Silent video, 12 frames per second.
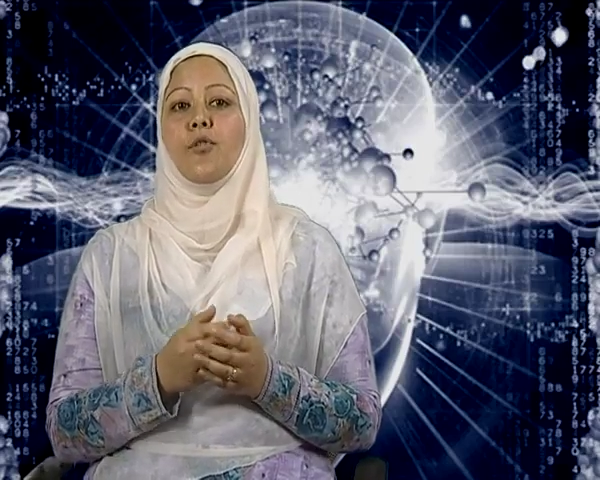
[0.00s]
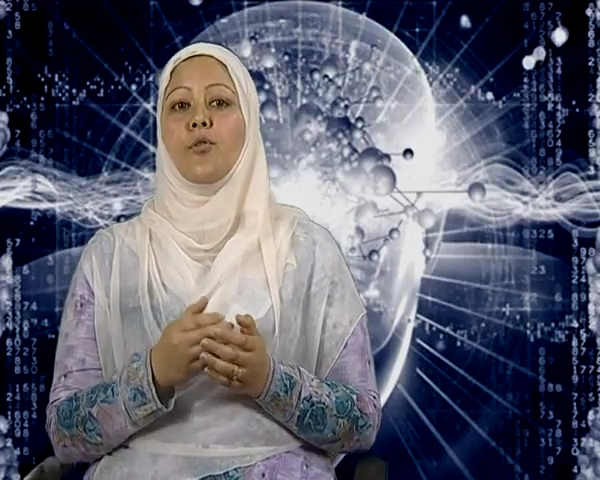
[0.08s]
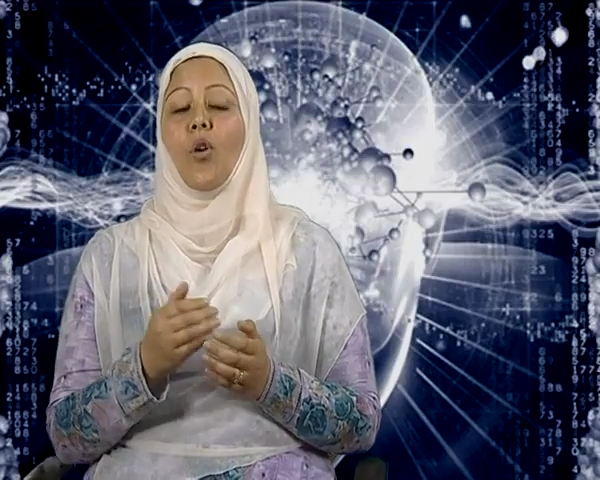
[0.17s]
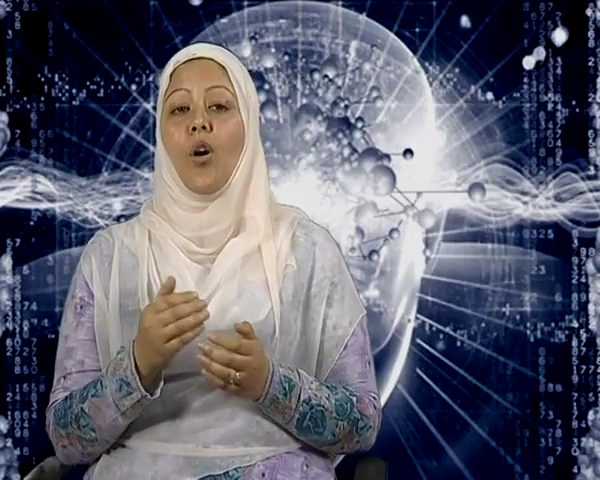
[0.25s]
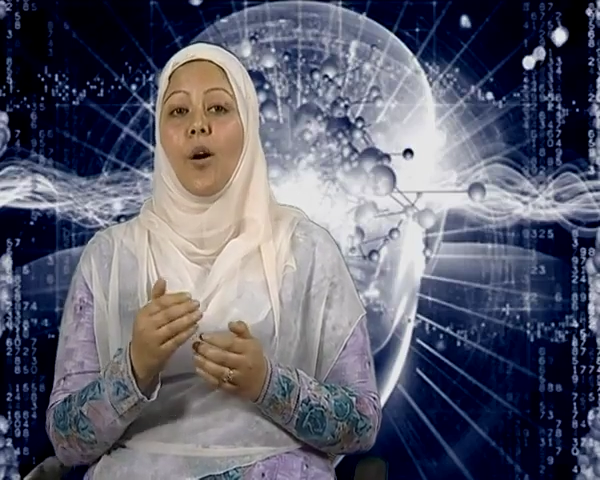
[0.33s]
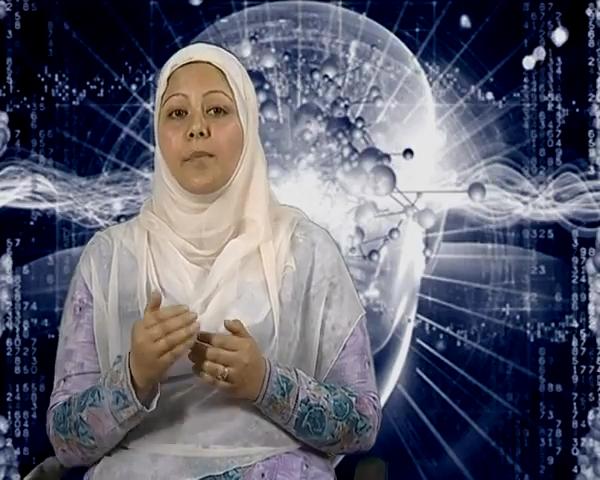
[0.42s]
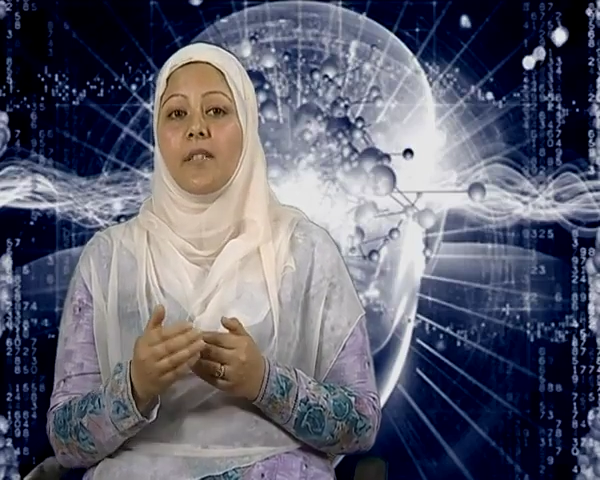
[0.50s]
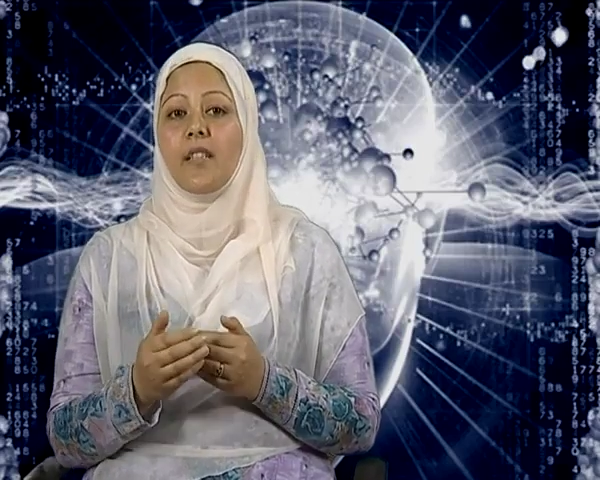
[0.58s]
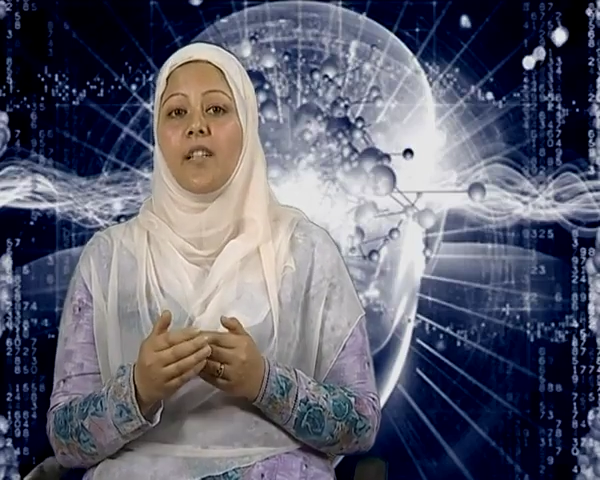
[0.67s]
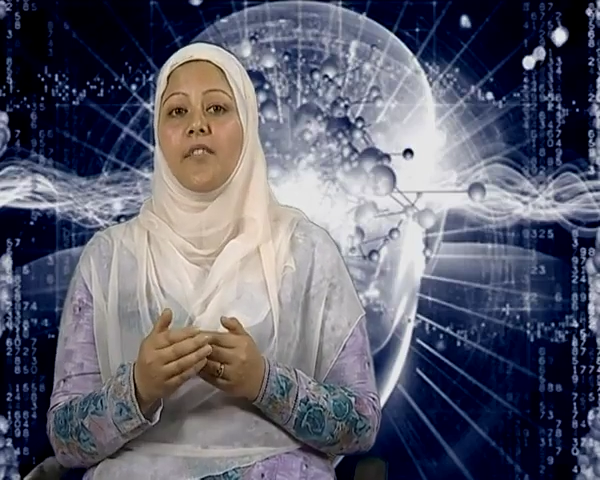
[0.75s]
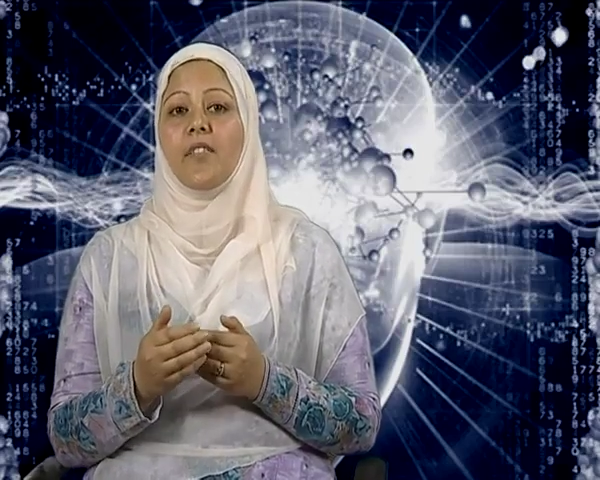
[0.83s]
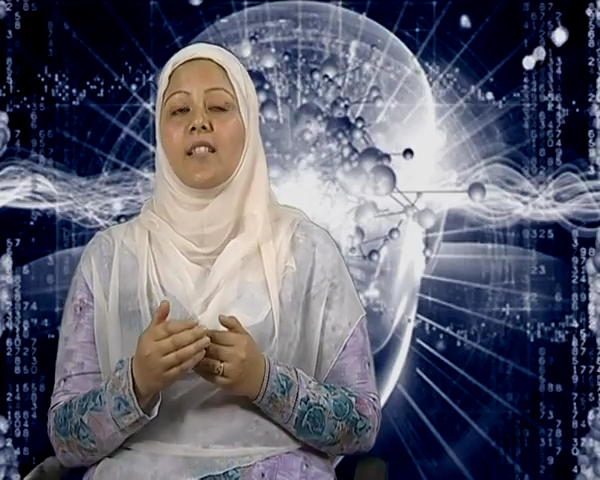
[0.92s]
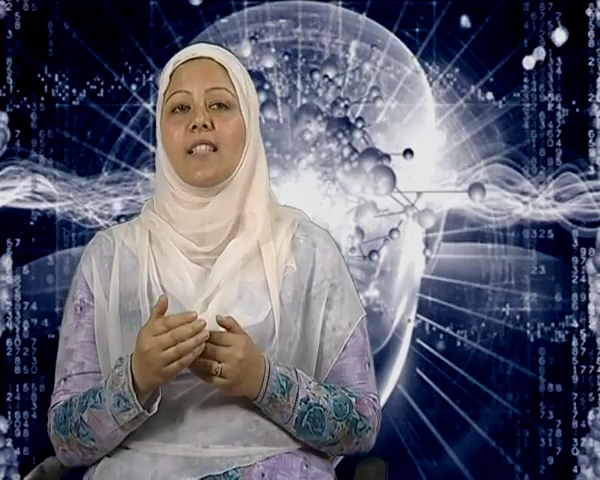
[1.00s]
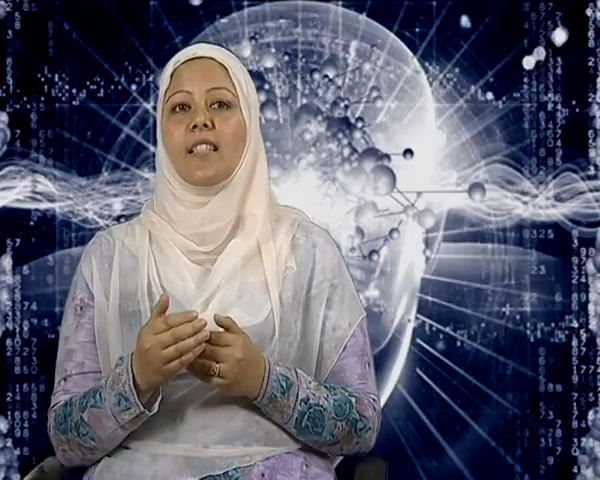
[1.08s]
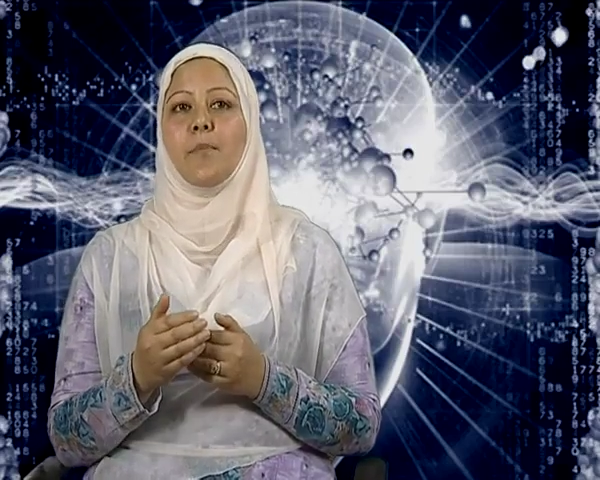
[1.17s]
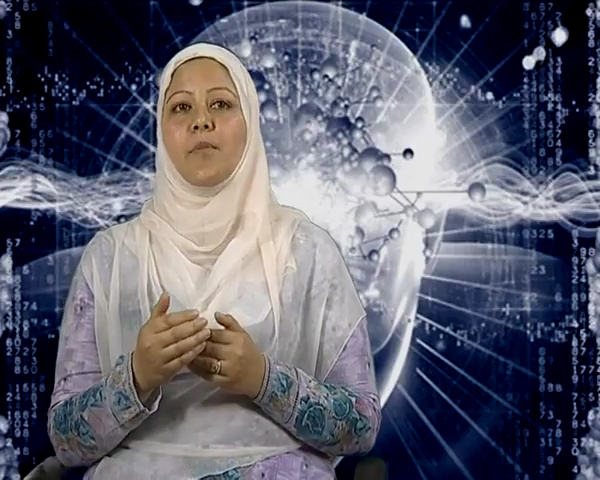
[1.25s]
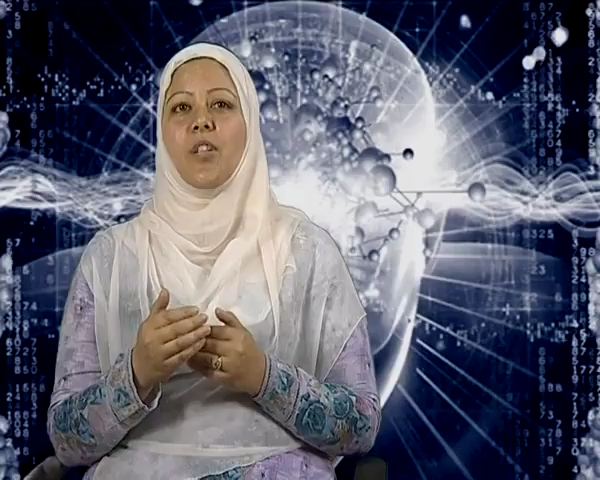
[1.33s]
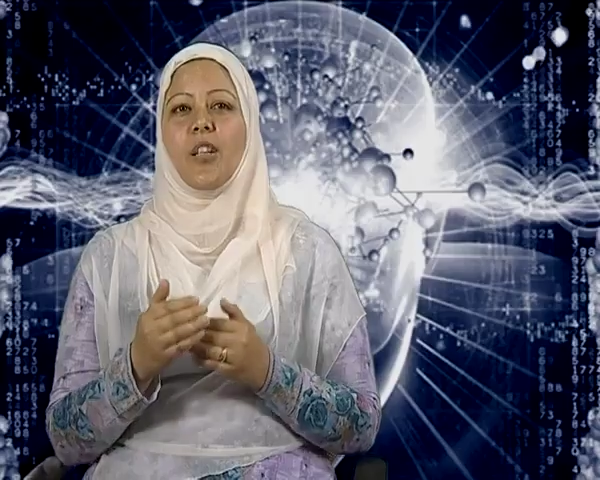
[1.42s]
to observe the
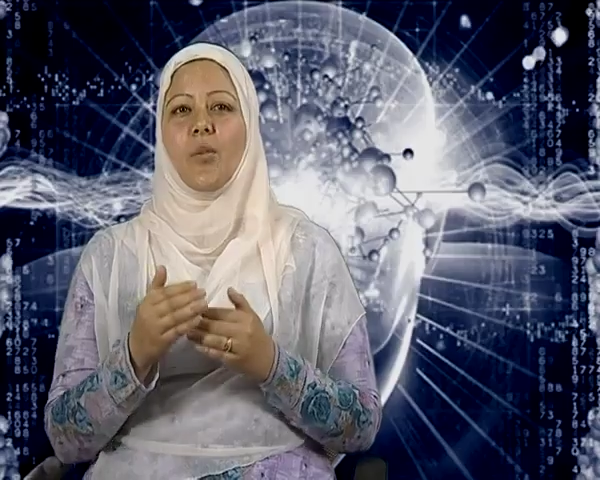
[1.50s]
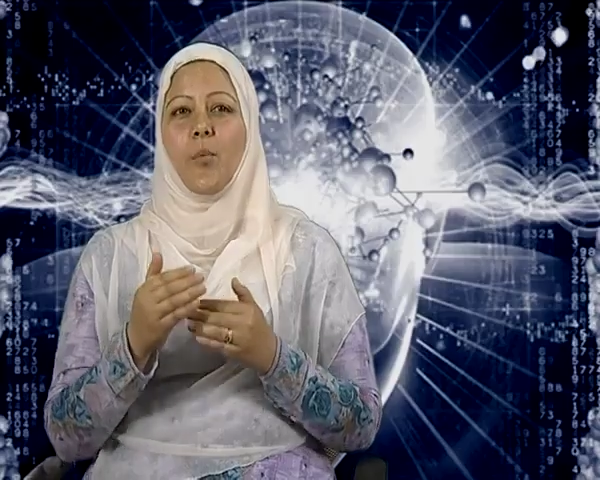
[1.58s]
subject